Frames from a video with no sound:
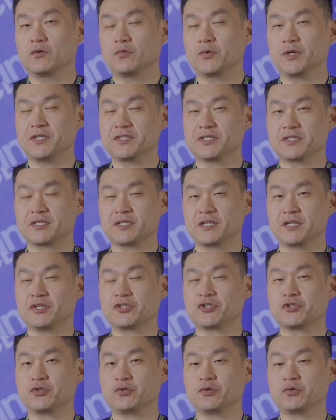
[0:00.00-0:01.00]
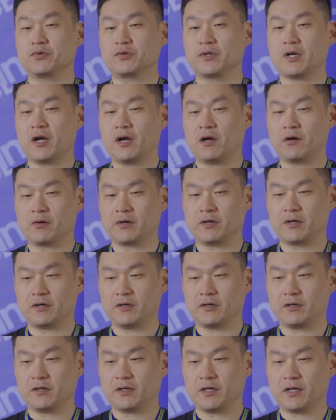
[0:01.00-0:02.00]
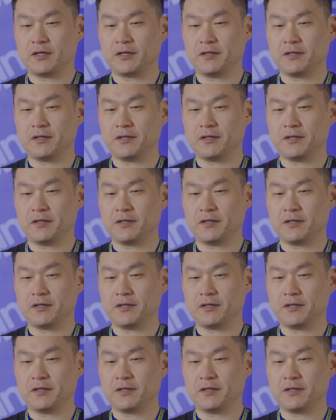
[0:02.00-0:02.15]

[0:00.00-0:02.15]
We just issued our